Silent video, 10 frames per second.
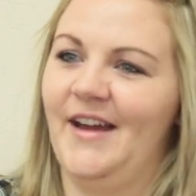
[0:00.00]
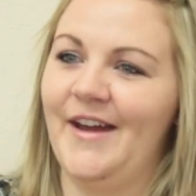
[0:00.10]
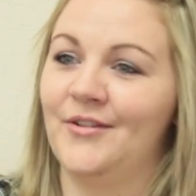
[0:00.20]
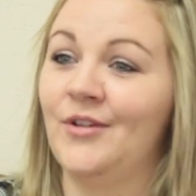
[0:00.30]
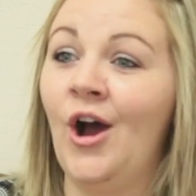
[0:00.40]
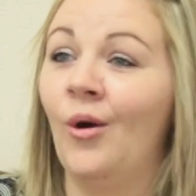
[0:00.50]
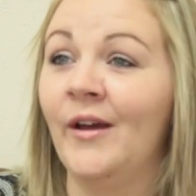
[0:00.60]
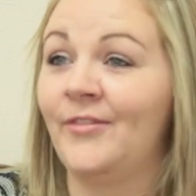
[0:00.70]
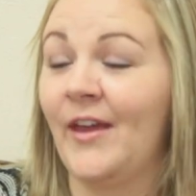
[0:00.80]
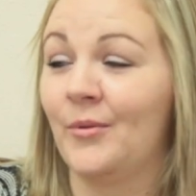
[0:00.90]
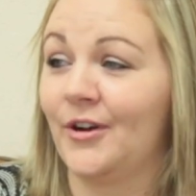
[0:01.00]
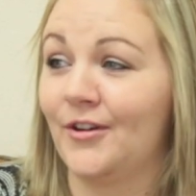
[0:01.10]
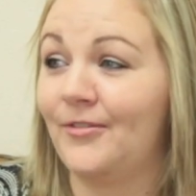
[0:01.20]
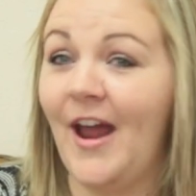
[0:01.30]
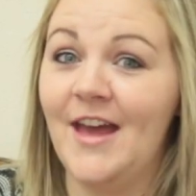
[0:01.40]
I don't know if they were
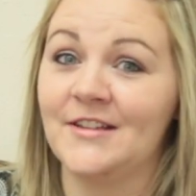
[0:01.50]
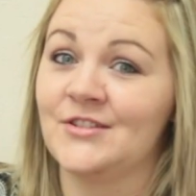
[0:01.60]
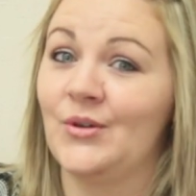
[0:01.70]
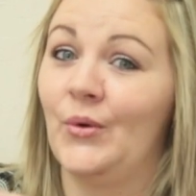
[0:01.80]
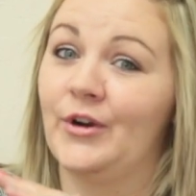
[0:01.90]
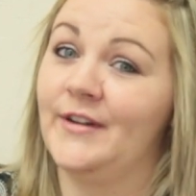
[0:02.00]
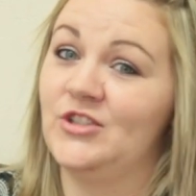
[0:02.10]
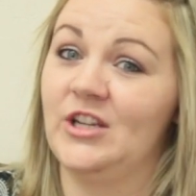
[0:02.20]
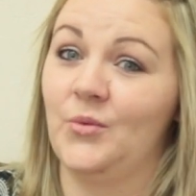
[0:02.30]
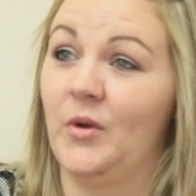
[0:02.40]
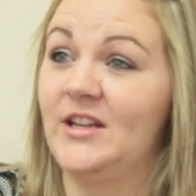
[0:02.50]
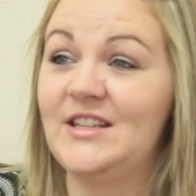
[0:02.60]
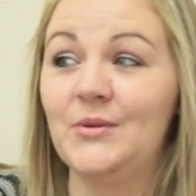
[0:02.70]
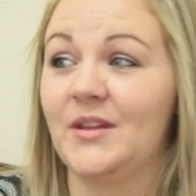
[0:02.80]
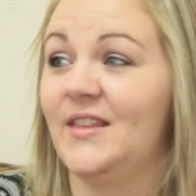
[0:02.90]
her friends or if she didn't want to
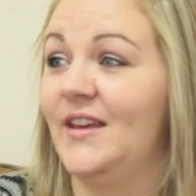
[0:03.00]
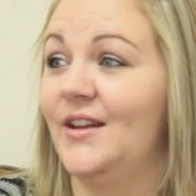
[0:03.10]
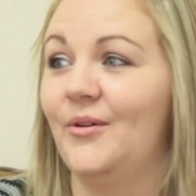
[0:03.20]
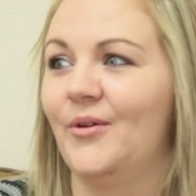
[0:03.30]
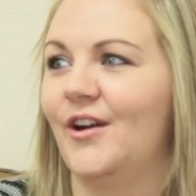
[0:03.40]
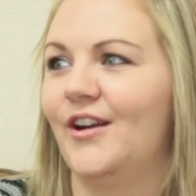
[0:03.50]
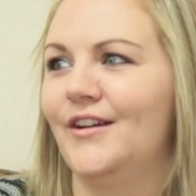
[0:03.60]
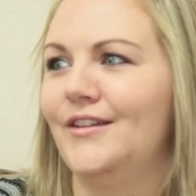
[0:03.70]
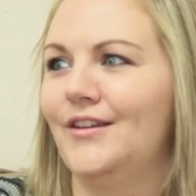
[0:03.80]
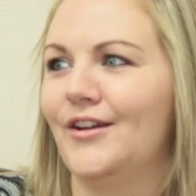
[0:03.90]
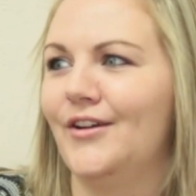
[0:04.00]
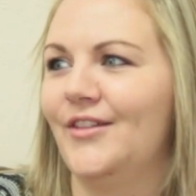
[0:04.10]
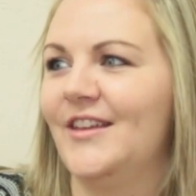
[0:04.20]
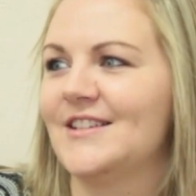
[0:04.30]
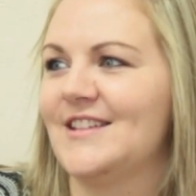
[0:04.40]
deal with it or you know
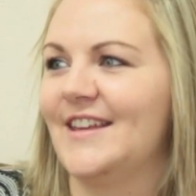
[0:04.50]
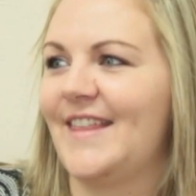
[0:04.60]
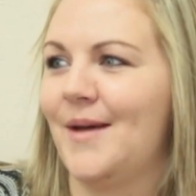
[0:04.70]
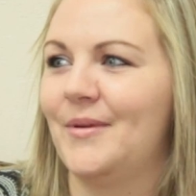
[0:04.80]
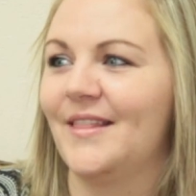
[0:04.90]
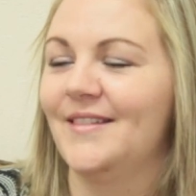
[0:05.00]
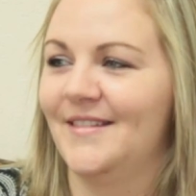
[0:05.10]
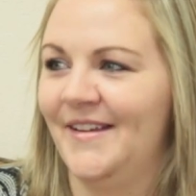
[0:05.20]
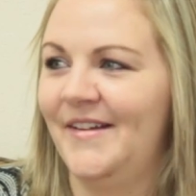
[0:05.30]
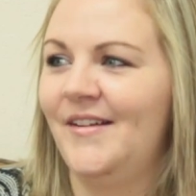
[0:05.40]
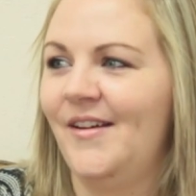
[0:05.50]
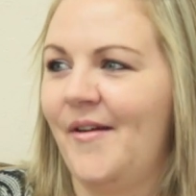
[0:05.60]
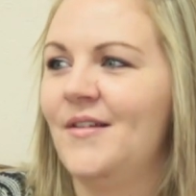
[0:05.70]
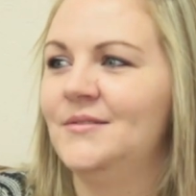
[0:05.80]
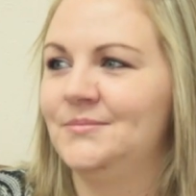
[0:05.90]
things like that. So she wasn't
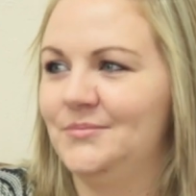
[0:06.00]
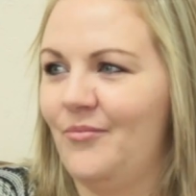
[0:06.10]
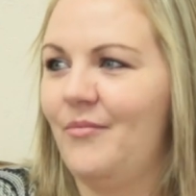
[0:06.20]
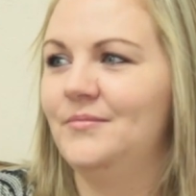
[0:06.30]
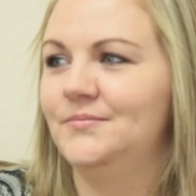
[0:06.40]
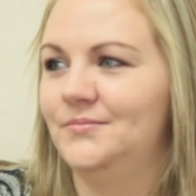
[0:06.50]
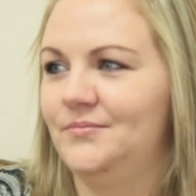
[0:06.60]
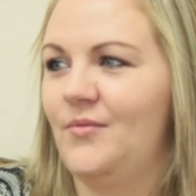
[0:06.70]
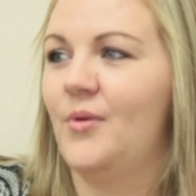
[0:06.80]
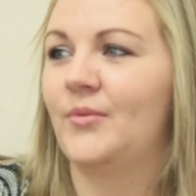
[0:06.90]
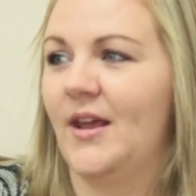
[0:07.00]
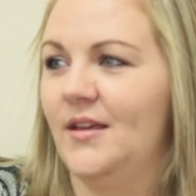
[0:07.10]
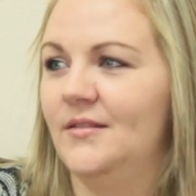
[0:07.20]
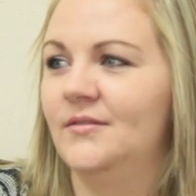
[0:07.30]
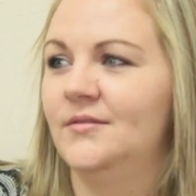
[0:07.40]
consistent in dealing with right.
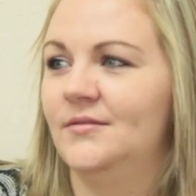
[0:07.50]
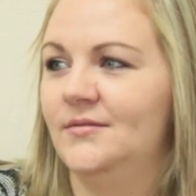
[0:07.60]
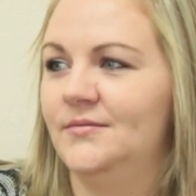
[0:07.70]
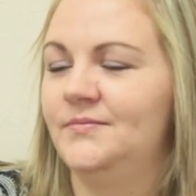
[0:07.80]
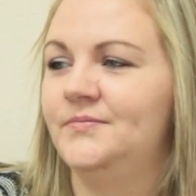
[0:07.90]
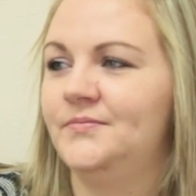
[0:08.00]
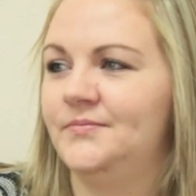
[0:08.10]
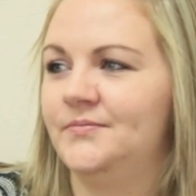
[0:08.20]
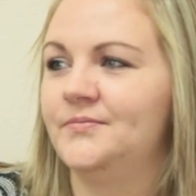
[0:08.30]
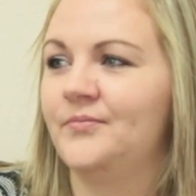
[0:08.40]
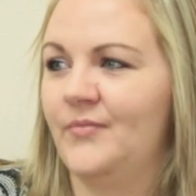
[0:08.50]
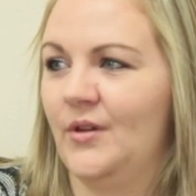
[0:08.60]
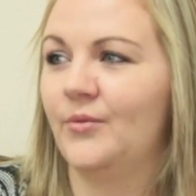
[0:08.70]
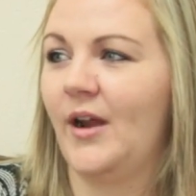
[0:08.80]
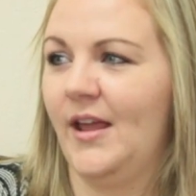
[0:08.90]
her, the information that she
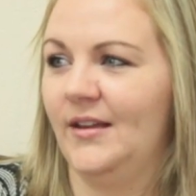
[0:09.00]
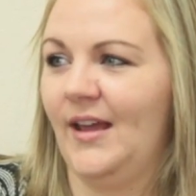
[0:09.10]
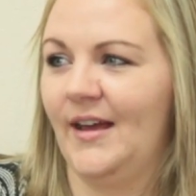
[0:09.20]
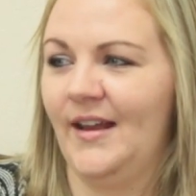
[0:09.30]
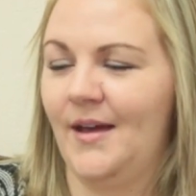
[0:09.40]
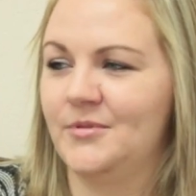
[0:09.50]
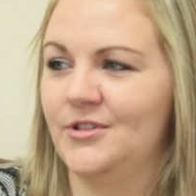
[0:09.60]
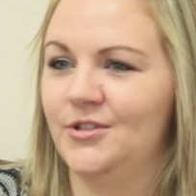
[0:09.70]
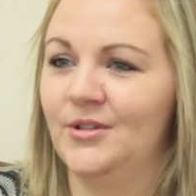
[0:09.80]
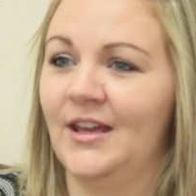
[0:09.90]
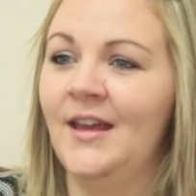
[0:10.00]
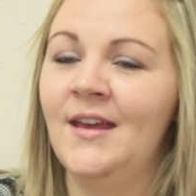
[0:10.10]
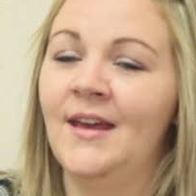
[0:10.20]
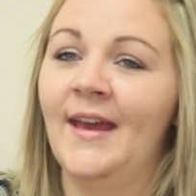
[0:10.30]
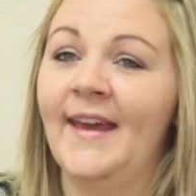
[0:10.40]
got. Right. Yeah. Absolutely.
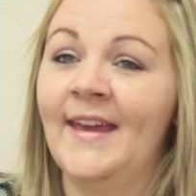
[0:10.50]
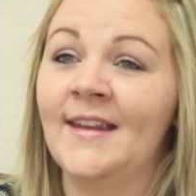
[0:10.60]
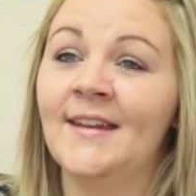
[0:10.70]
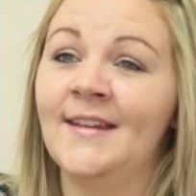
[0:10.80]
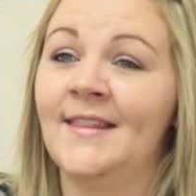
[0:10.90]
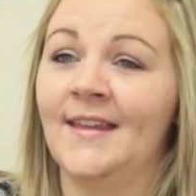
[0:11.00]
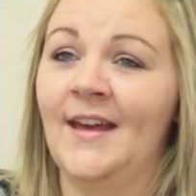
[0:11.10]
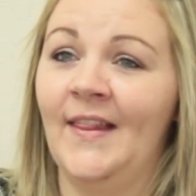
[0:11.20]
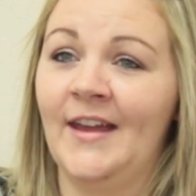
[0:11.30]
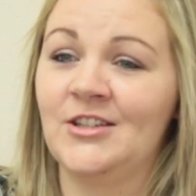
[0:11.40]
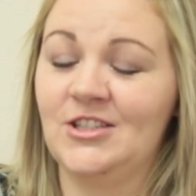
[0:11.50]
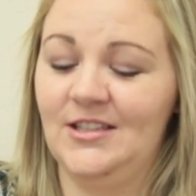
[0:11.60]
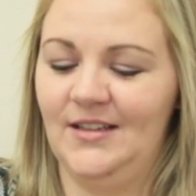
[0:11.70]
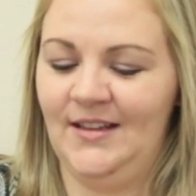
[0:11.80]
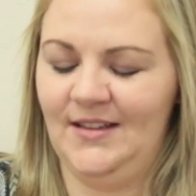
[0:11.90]
In the
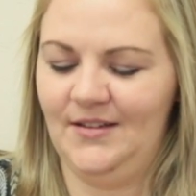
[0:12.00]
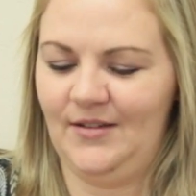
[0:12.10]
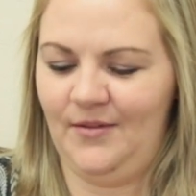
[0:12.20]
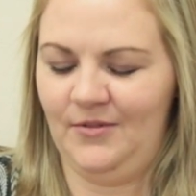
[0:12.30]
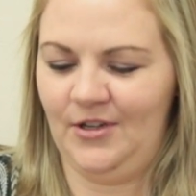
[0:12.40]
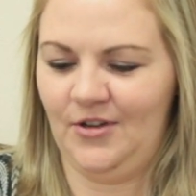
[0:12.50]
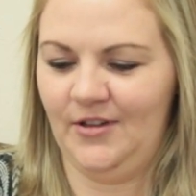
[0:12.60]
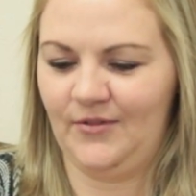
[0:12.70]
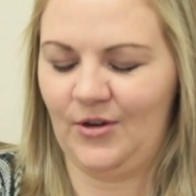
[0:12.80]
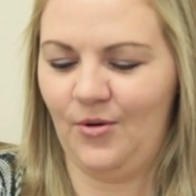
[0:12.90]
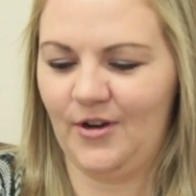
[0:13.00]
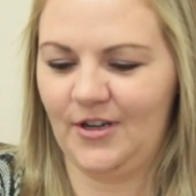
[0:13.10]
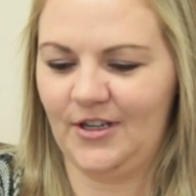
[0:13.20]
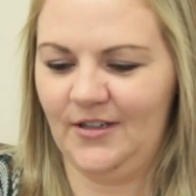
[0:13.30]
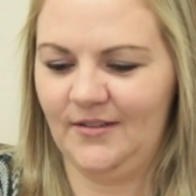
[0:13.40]
election, and what do you call it?
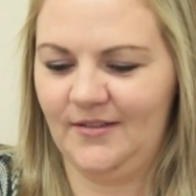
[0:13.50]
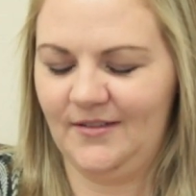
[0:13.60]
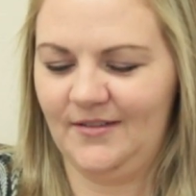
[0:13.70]
Recorder,